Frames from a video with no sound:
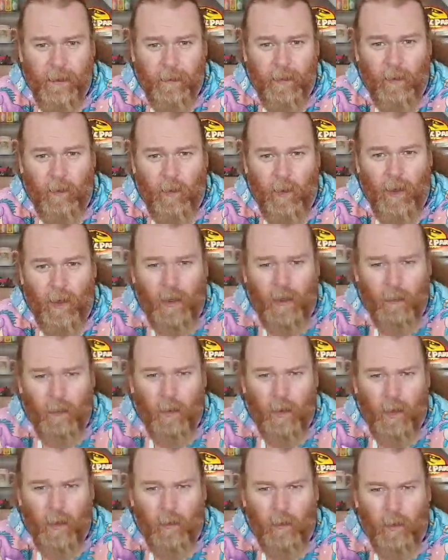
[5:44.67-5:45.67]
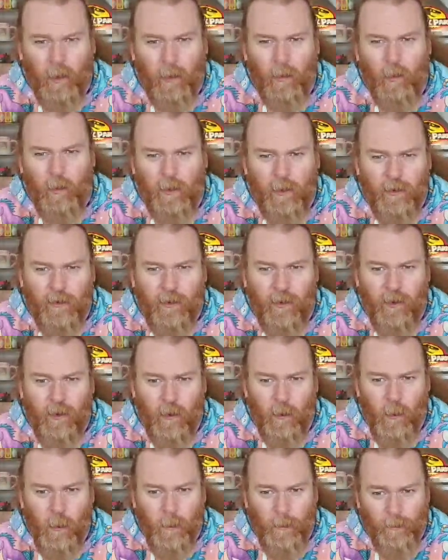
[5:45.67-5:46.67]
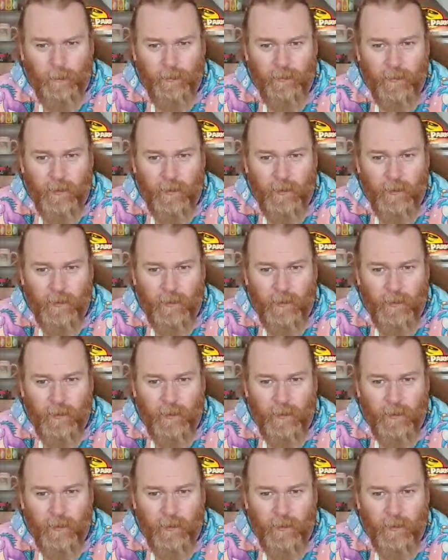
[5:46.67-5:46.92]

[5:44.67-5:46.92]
But what I want you to do